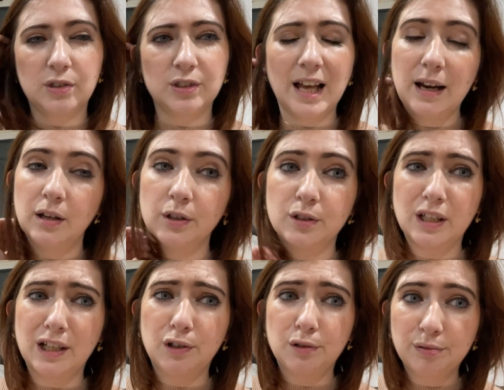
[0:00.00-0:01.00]
because that looked
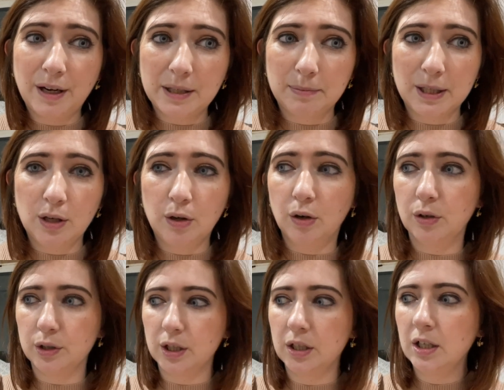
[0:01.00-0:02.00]
incredibly
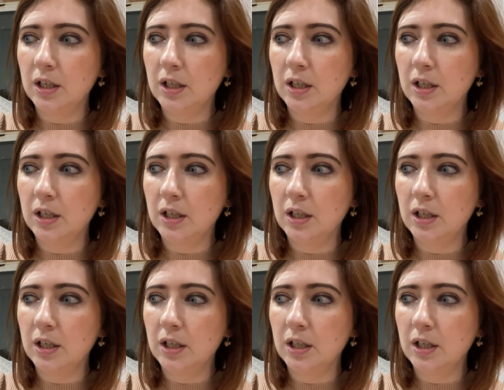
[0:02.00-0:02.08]
odd.